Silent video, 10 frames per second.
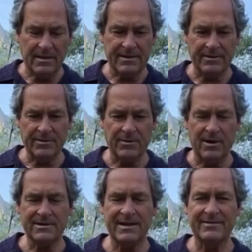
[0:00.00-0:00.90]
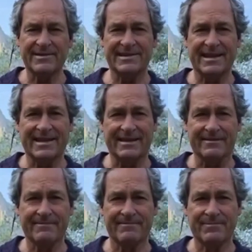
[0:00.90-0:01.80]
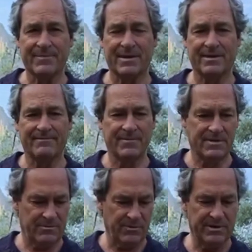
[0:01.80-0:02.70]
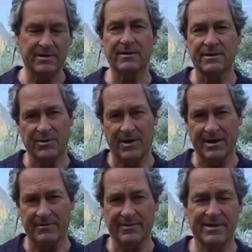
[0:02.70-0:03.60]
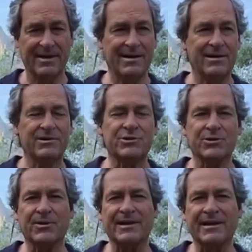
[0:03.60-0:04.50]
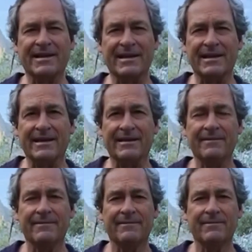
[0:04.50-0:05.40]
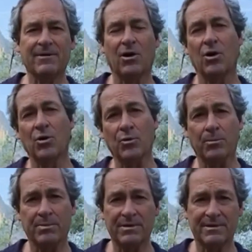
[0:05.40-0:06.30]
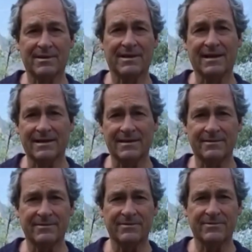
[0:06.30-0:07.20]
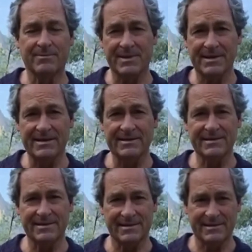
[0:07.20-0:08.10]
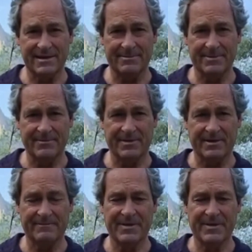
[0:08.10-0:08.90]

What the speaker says: Now the rocks have a saying written, engraved: serenity, hope, love, peace, this type of thing.